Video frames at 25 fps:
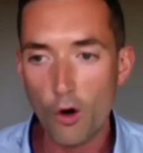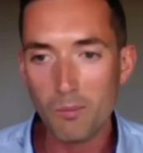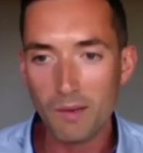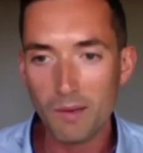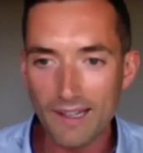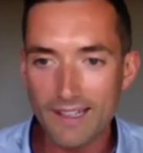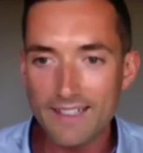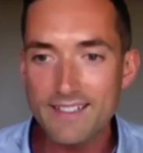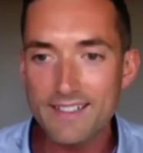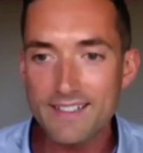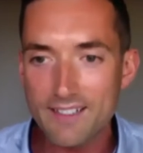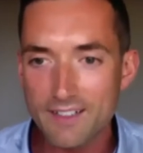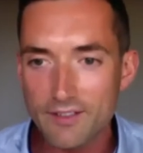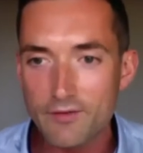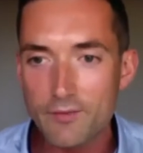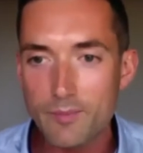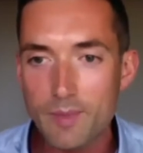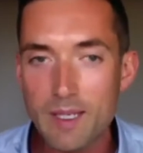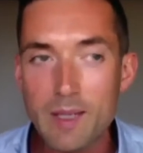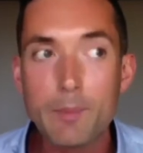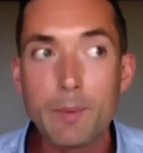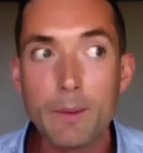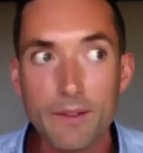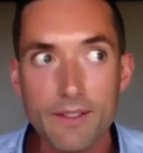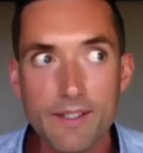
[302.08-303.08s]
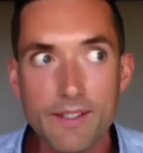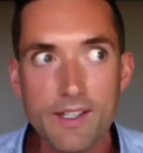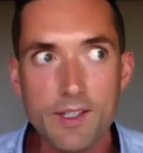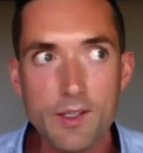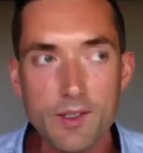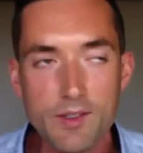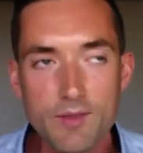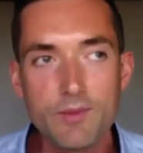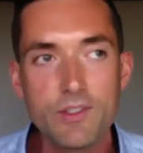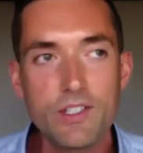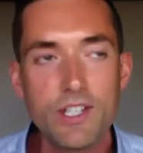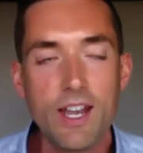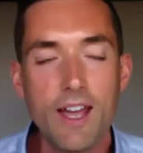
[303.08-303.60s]
list of people to
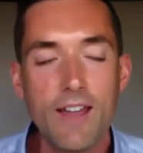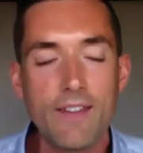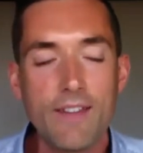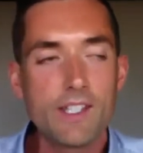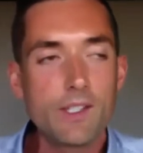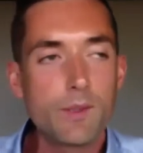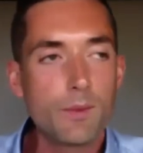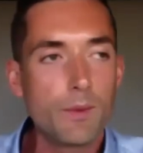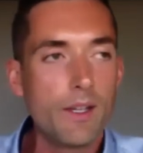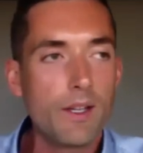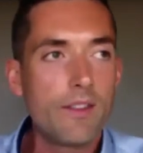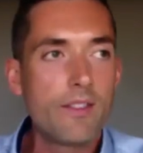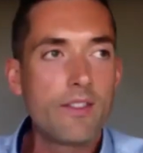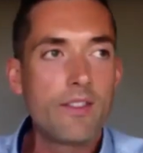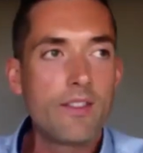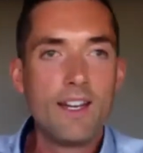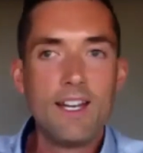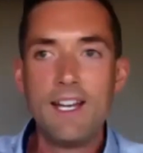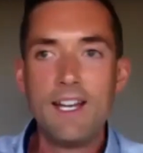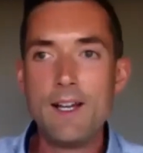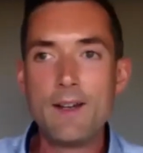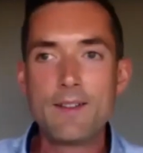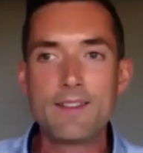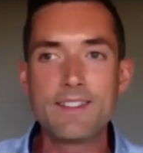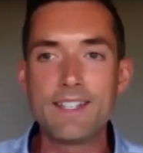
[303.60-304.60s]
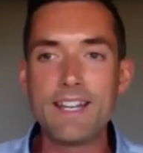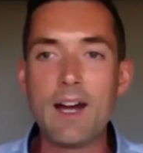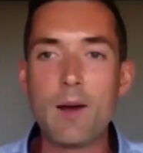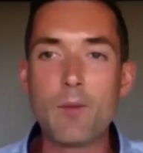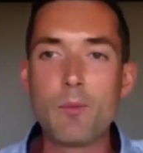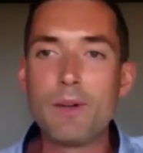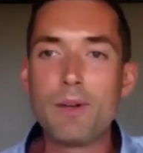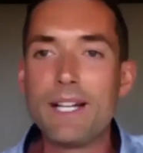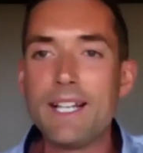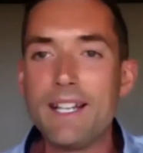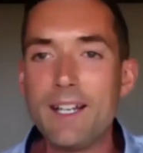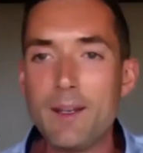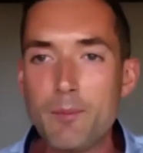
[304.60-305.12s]
share this with, to now
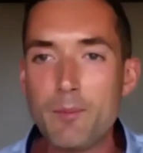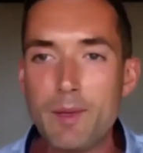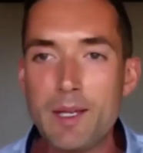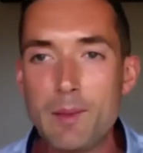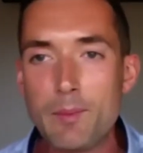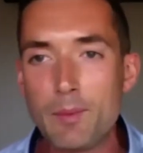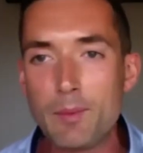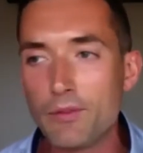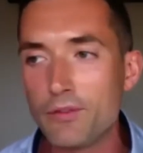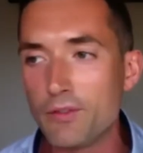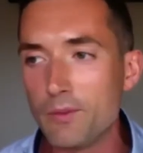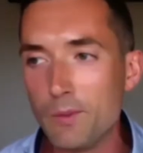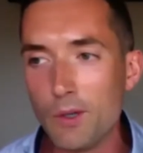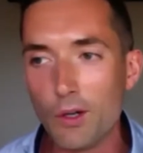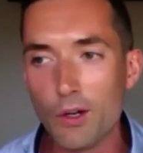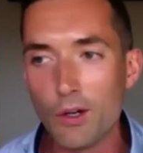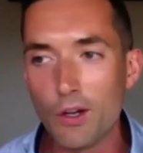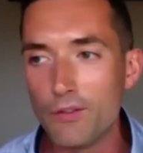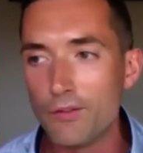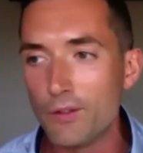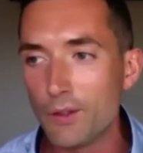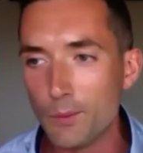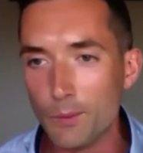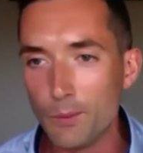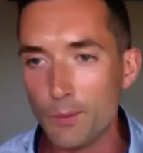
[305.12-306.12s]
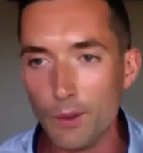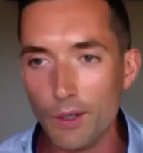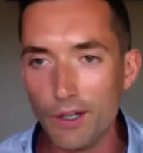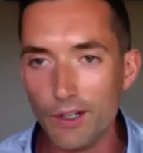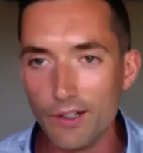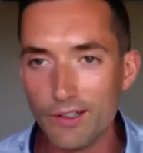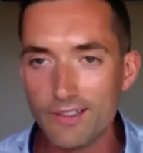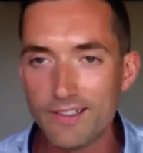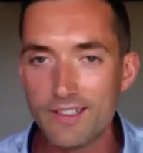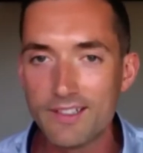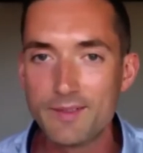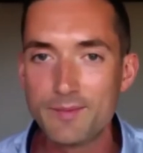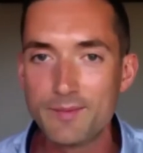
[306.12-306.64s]
bringing in people from all over the
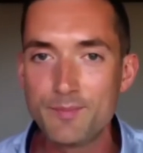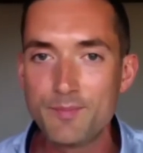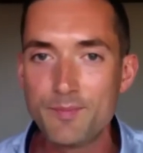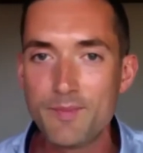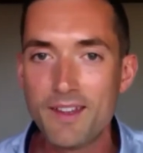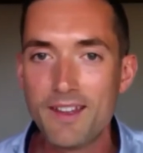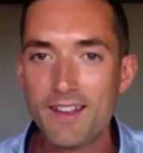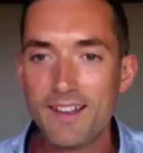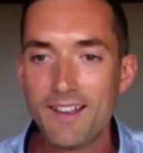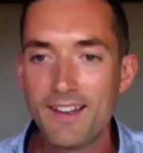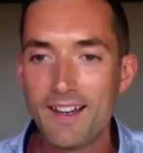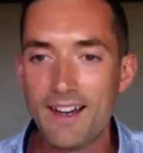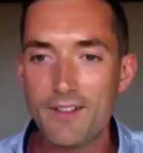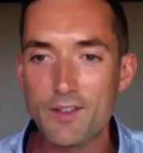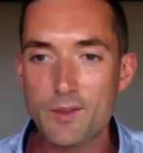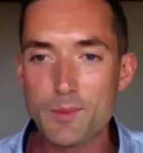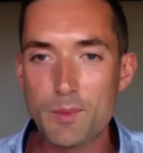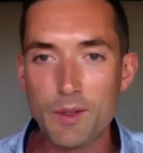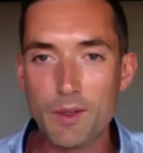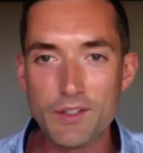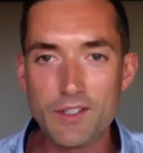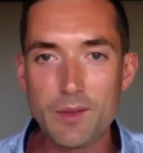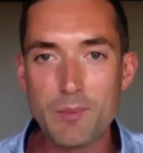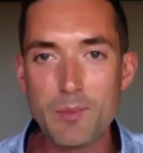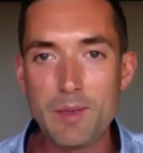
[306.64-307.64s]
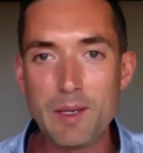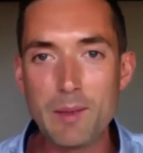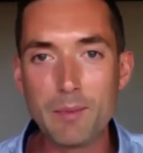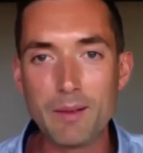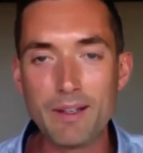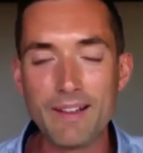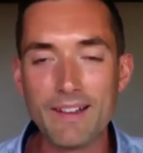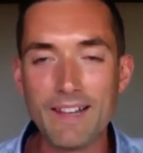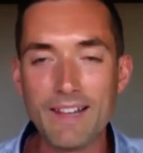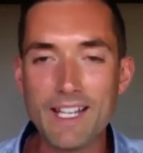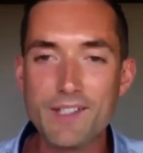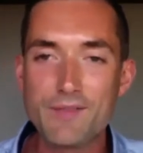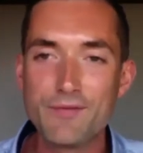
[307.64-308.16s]
world. I've sponsored people in
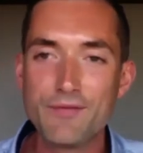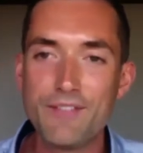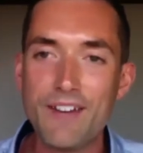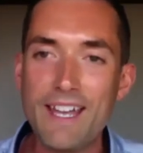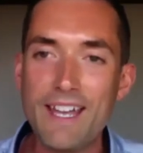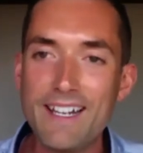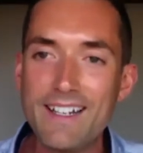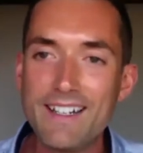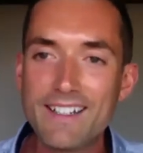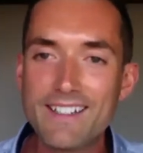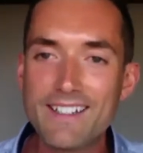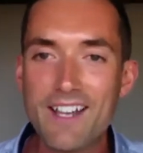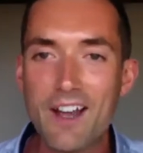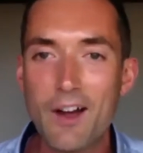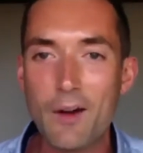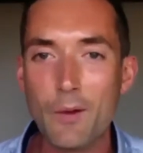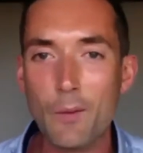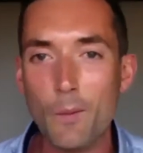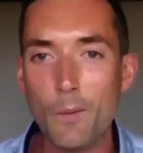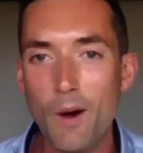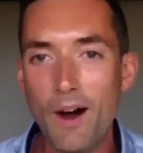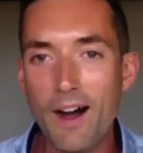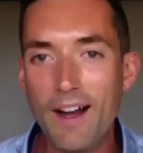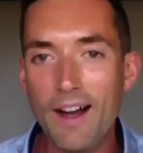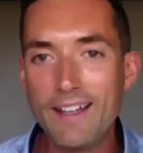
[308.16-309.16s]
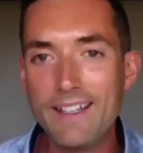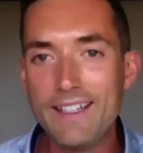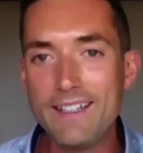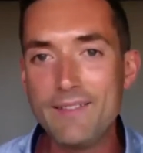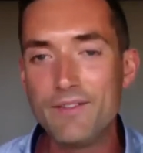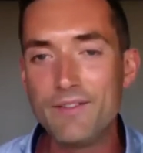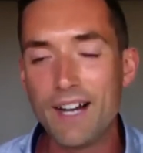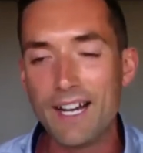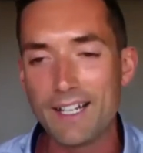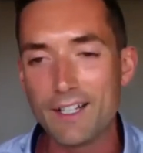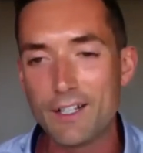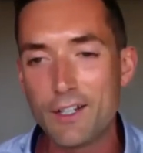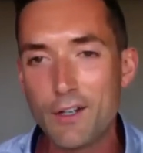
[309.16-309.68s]
Las Vegas, Hawaii,
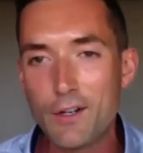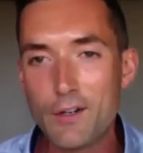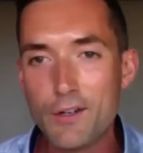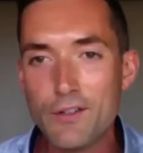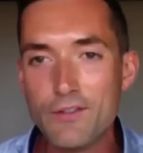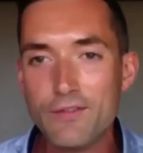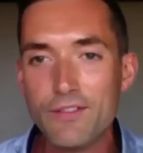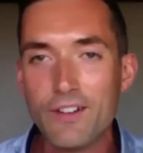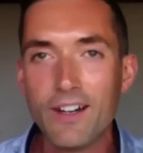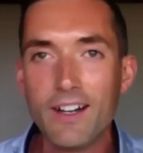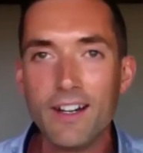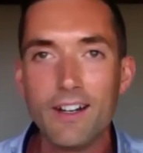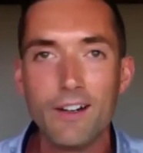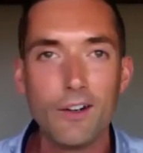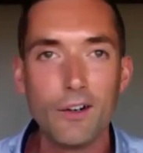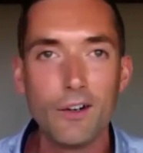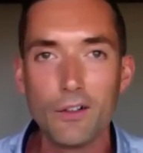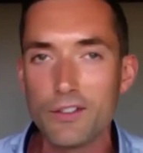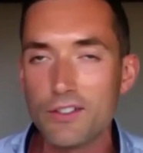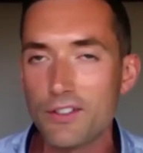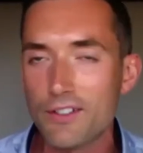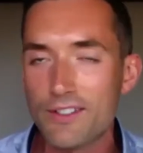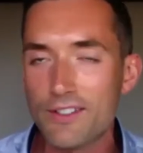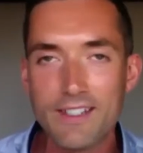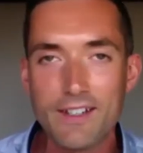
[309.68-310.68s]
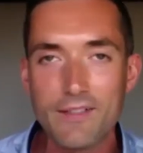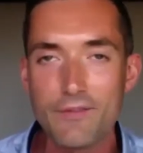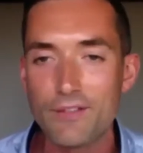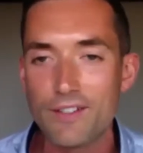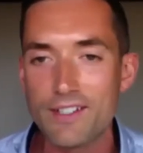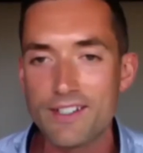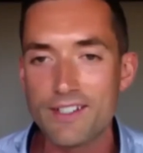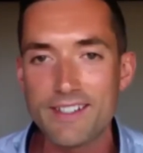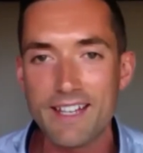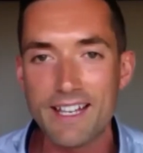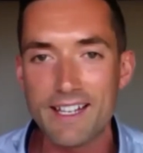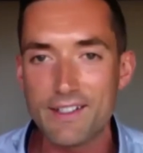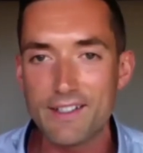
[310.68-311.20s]
Vancouver, all sorts of different
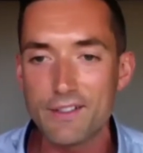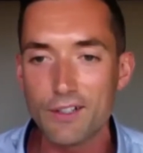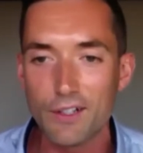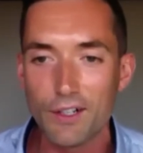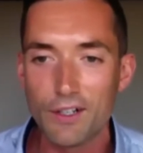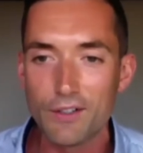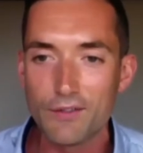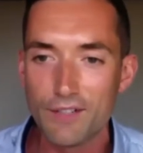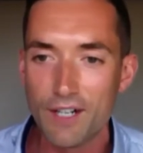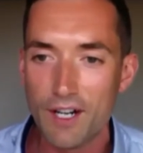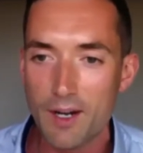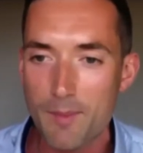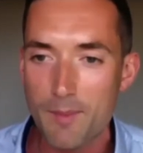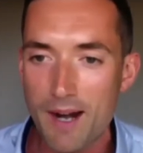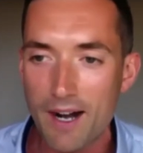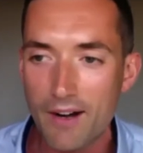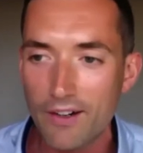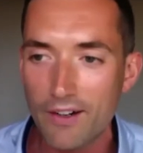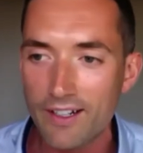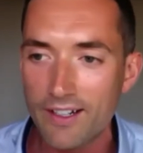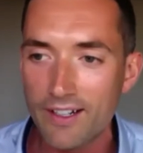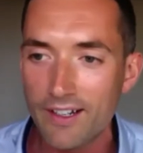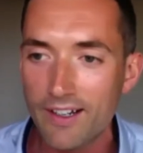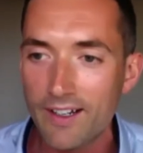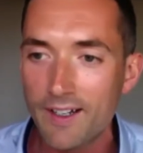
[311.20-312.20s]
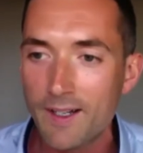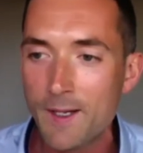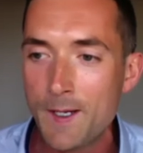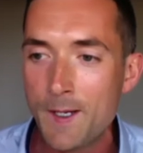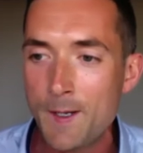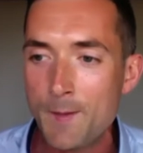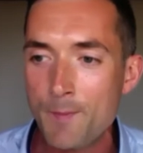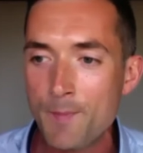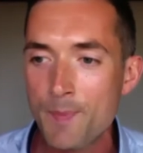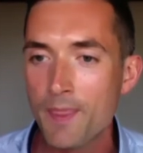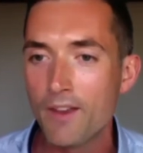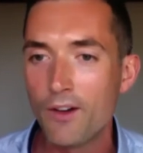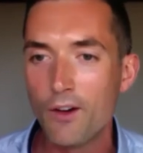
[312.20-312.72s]
states all over in America,
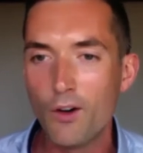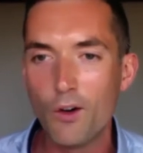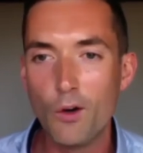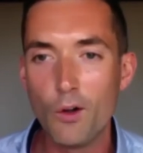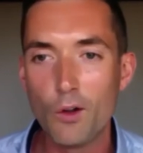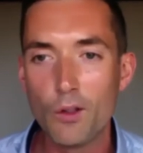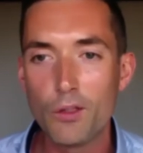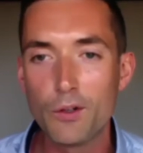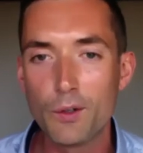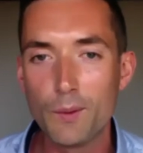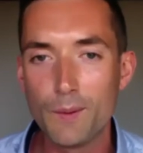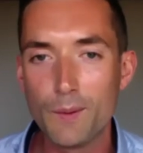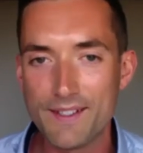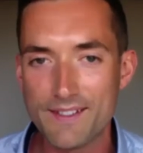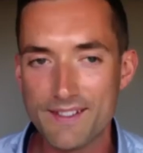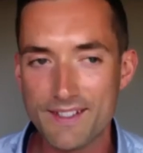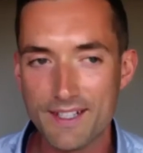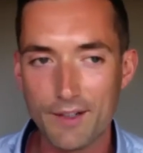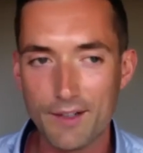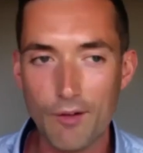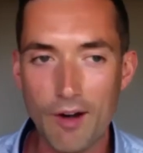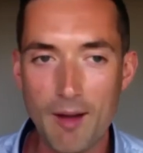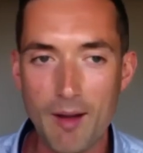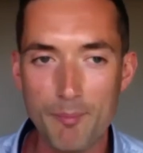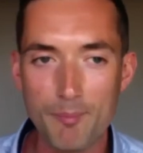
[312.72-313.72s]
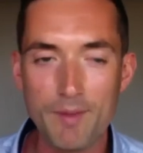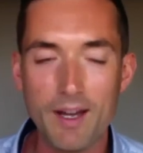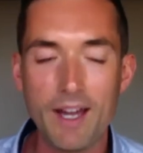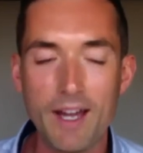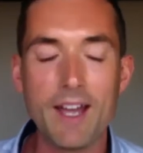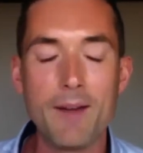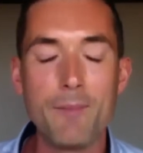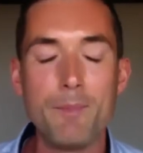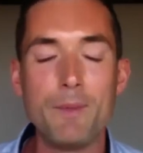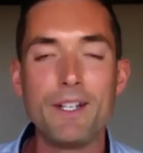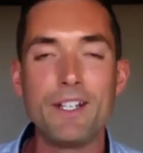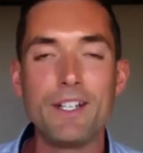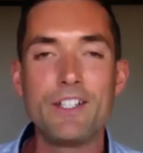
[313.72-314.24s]
all through Instagram. And
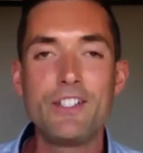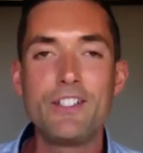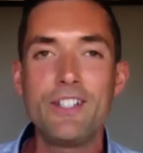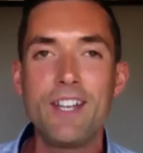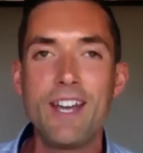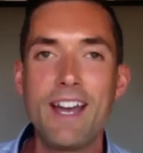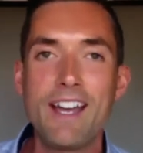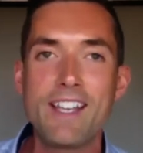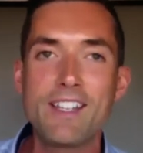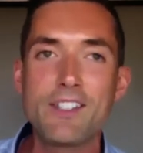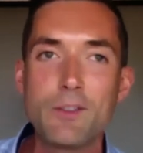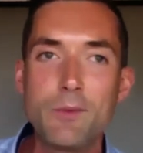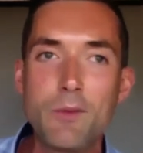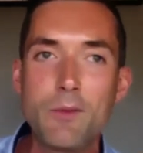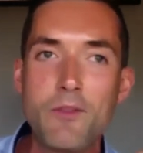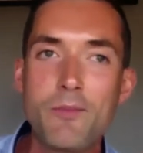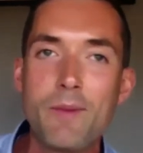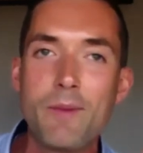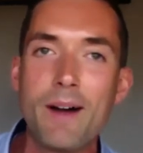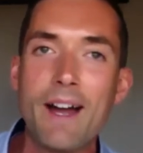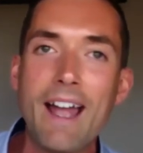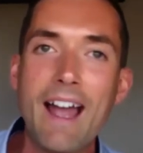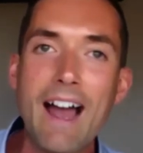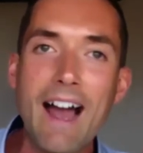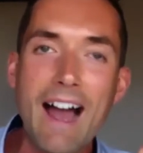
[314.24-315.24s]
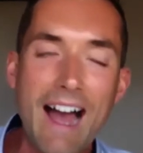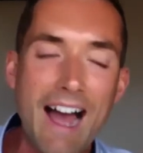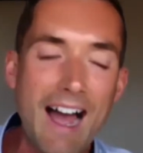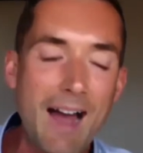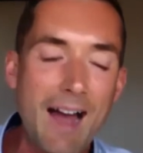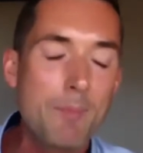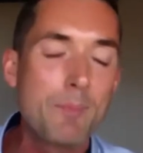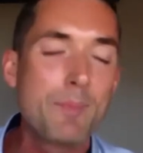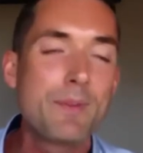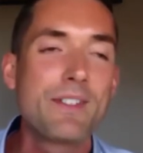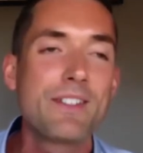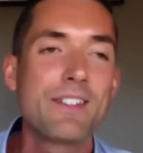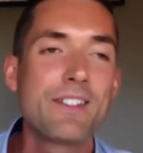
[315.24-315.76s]
I'm going to share some of my
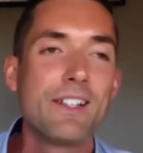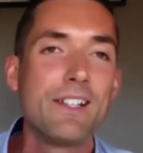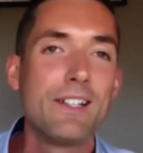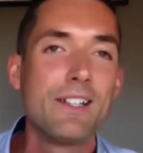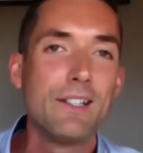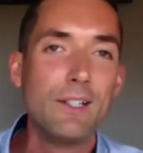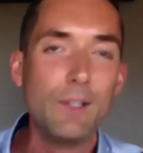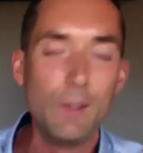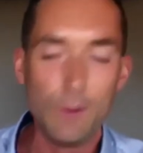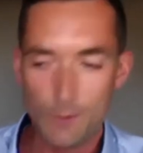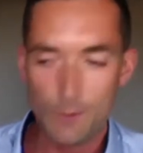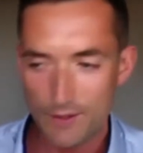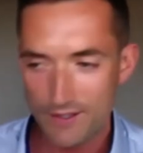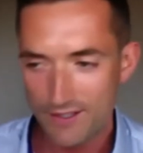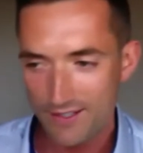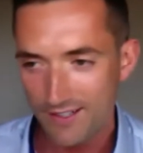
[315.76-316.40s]
absolute